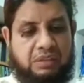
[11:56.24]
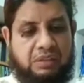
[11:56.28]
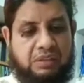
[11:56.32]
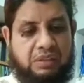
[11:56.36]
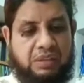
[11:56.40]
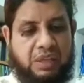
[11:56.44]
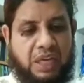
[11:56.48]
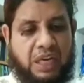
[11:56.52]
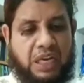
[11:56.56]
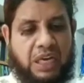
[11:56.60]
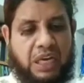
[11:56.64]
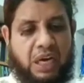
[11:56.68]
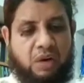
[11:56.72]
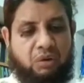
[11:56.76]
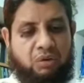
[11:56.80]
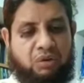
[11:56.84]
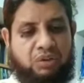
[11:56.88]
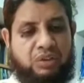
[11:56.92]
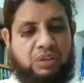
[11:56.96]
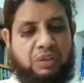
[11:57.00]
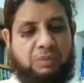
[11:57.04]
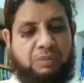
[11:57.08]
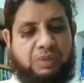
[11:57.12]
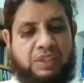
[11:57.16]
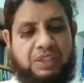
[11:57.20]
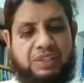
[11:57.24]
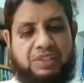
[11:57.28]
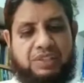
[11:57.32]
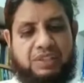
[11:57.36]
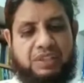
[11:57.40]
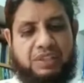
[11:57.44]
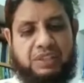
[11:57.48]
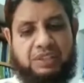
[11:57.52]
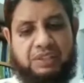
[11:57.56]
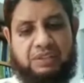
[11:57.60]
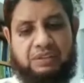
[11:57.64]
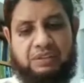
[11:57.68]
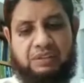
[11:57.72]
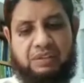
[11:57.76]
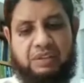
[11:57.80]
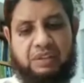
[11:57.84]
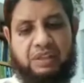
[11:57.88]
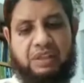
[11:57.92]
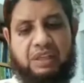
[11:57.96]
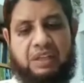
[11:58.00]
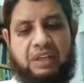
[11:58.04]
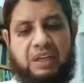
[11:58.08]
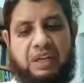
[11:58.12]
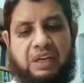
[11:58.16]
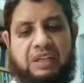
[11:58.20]
accountability
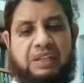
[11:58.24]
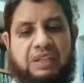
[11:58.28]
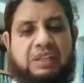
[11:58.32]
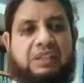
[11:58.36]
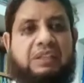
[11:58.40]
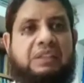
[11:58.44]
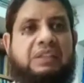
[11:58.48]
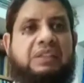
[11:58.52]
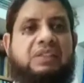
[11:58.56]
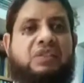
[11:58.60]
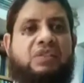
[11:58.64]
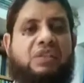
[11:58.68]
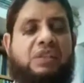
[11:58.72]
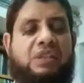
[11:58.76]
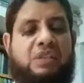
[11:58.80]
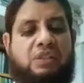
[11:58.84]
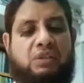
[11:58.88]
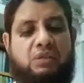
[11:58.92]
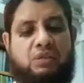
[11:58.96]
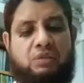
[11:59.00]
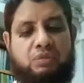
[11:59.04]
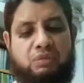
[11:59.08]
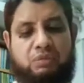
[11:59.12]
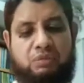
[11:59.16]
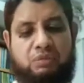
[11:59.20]
regarding this issue.